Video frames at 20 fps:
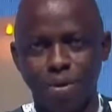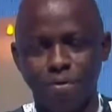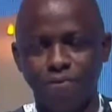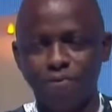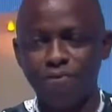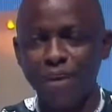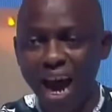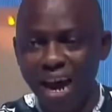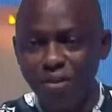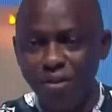
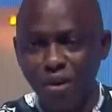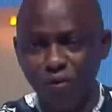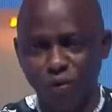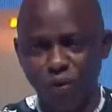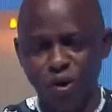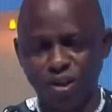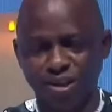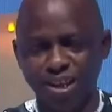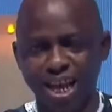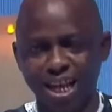5 of
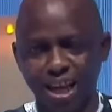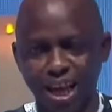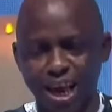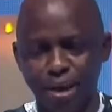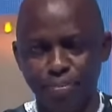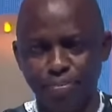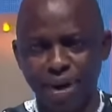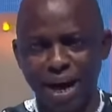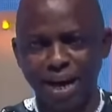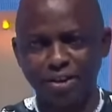us
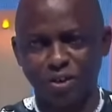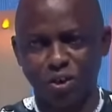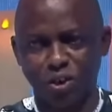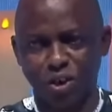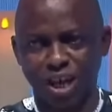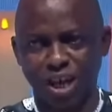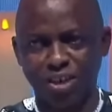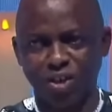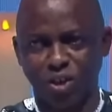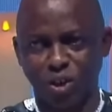embarked on
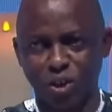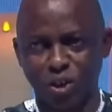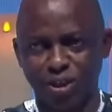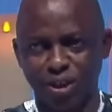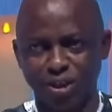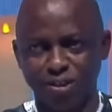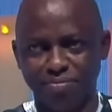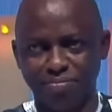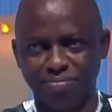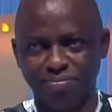that journey.